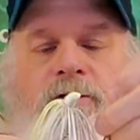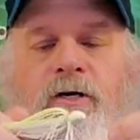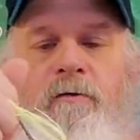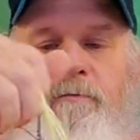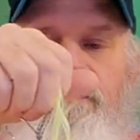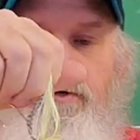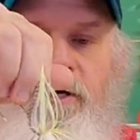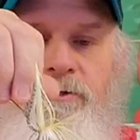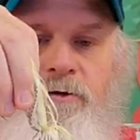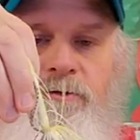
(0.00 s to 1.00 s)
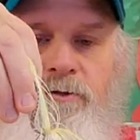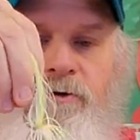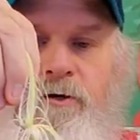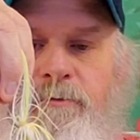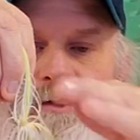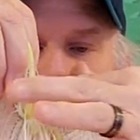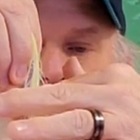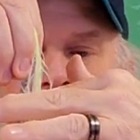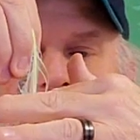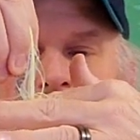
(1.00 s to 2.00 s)
up, I turn the skirt upside
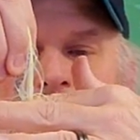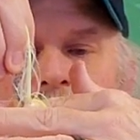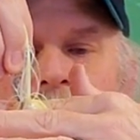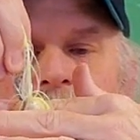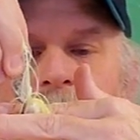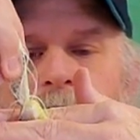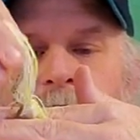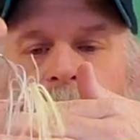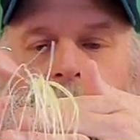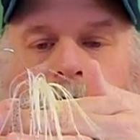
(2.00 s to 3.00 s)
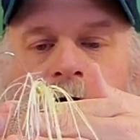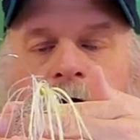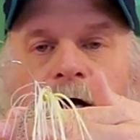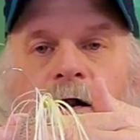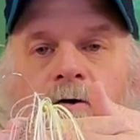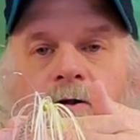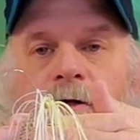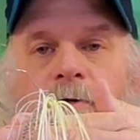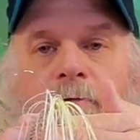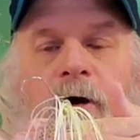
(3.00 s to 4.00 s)
down, hold it, and I'll
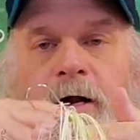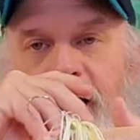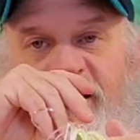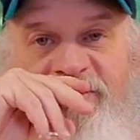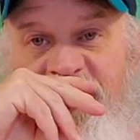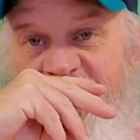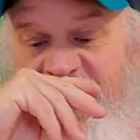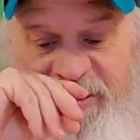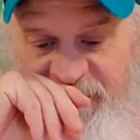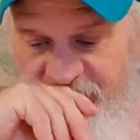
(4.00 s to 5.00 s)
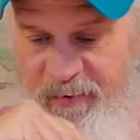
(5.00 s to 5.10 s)
clip it about a half inch up.